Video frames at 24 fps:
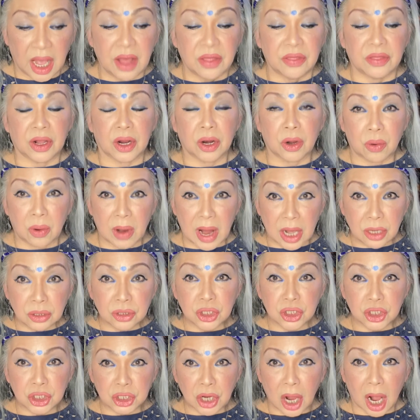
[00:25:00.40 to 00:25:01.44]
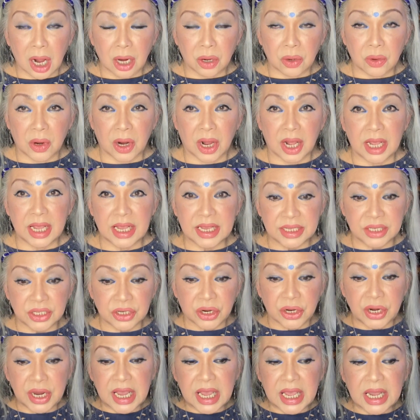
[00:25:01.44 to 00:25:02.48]
the crown chakra is
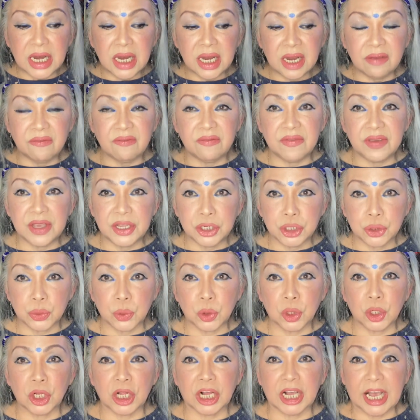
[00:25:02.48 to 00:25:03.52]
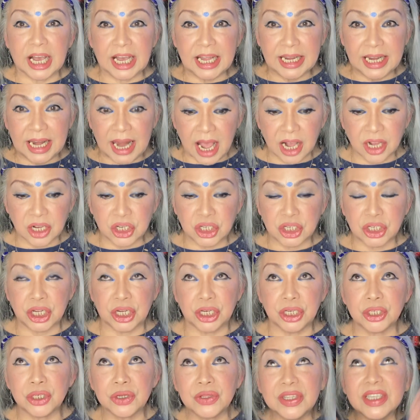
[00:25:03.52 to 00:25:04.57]
our individual connection
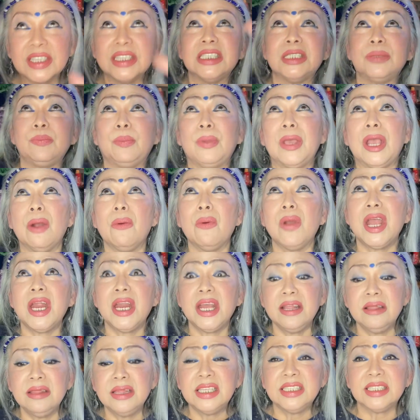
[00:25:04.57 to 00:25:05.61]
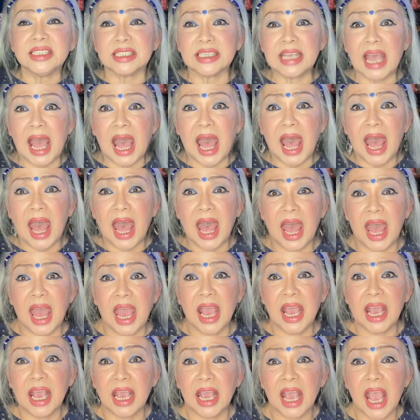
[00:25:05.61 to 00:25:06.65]
to the spirit in the
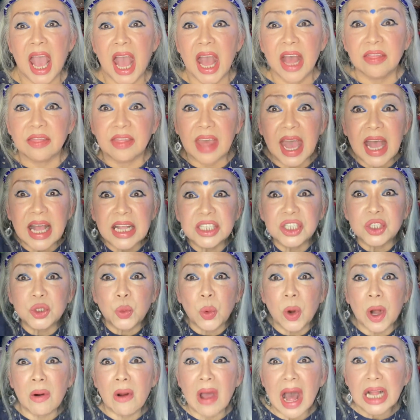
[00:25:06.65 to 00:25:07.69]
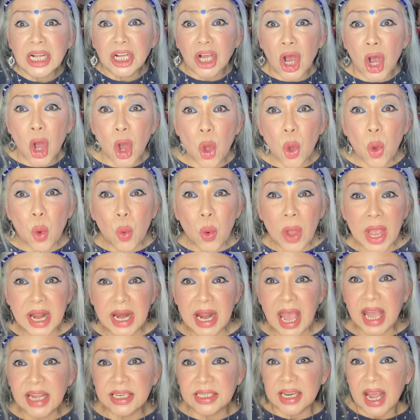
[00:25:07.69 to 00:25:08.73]
sky. That's where I go when
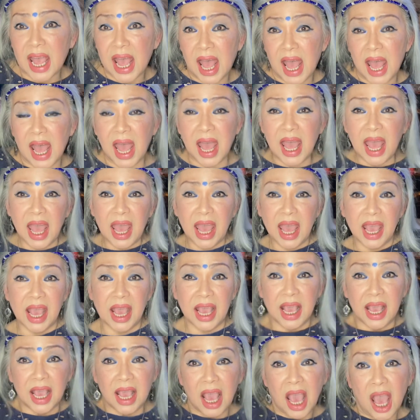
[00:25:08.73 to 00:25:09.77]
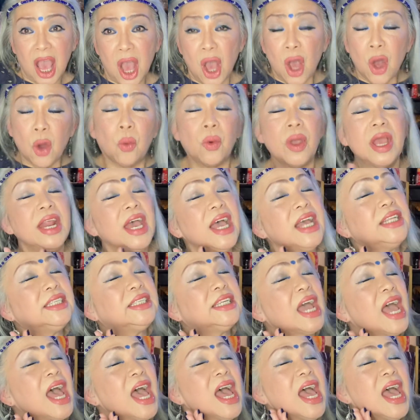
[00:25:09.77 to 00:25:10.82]
I die. When I
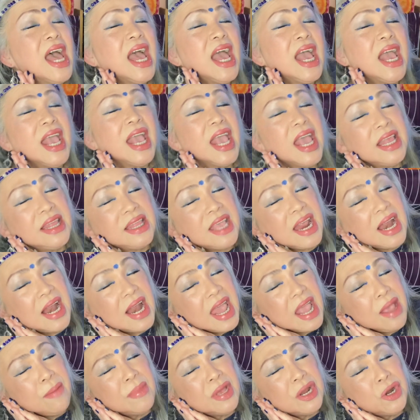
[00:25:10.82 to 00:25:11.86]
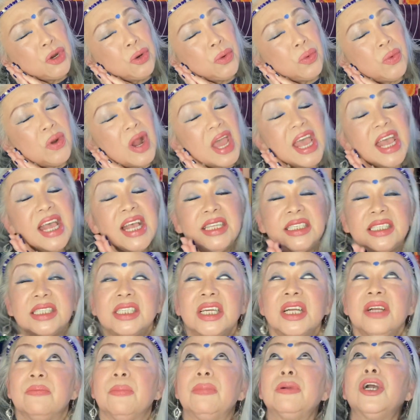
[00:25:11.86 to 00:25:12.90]
die and they lay me to rest,
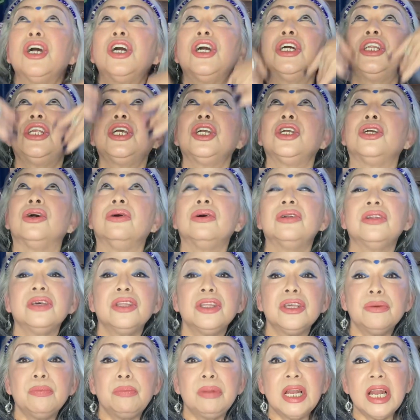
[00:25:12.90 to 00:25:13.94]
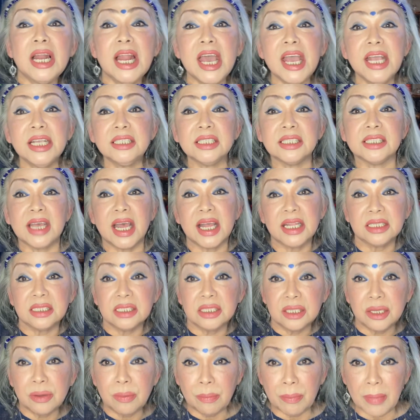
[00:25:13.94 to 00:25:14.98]
I'm going to go to the place that's
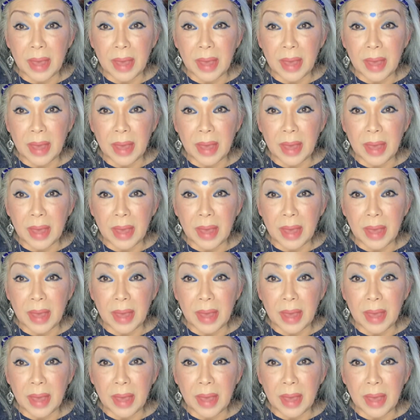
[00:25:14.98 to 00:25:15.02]
the